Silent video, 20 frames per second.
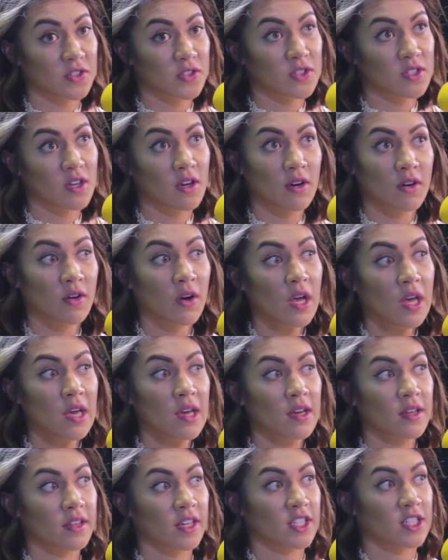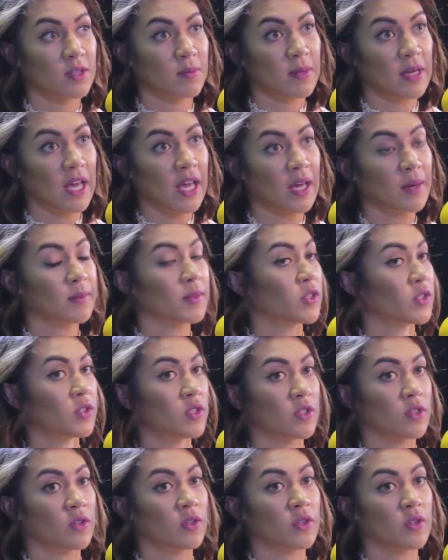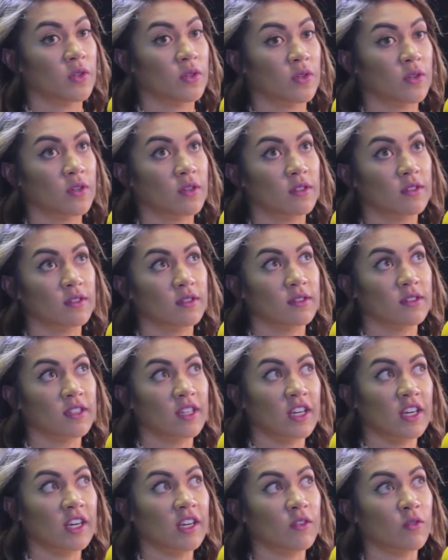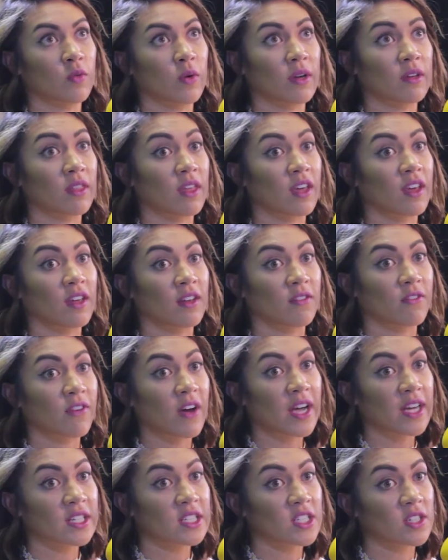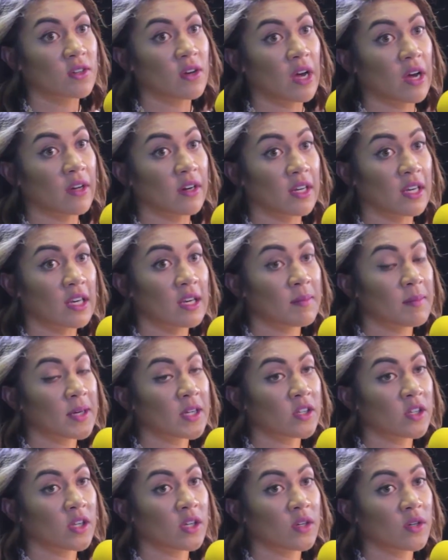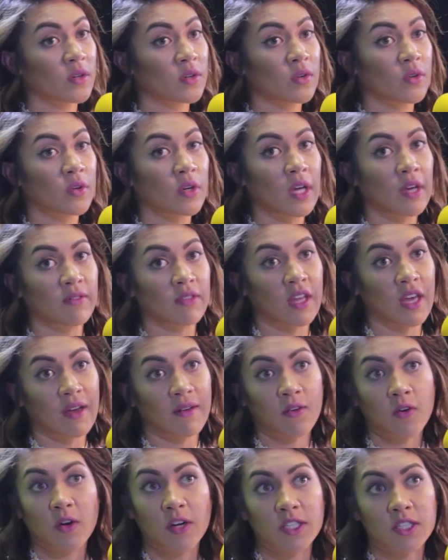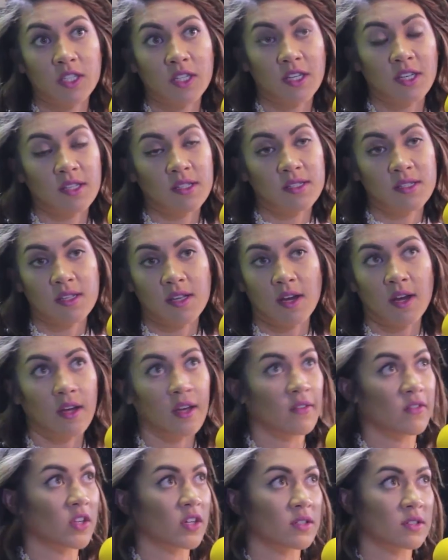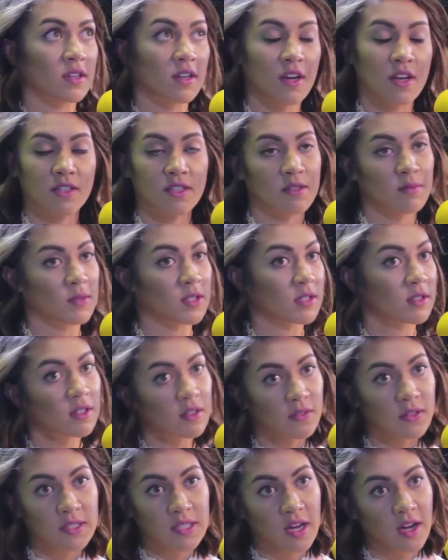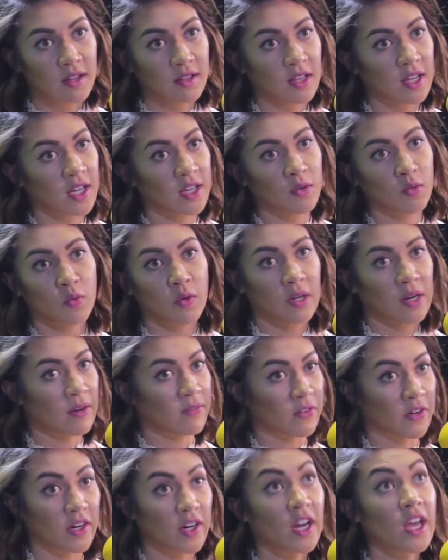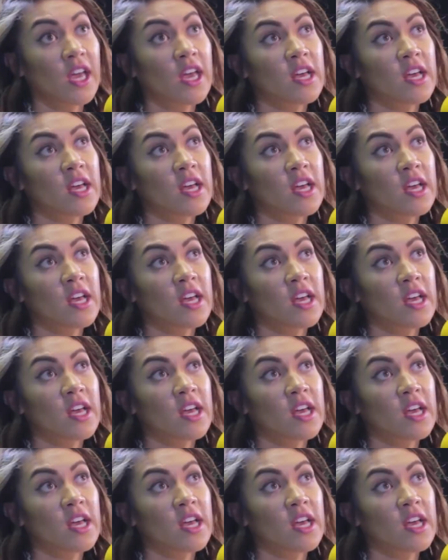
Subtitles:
So they should be able to see where they can find you, how to email you, if they have questions, if there's a customer service hotline, whatever.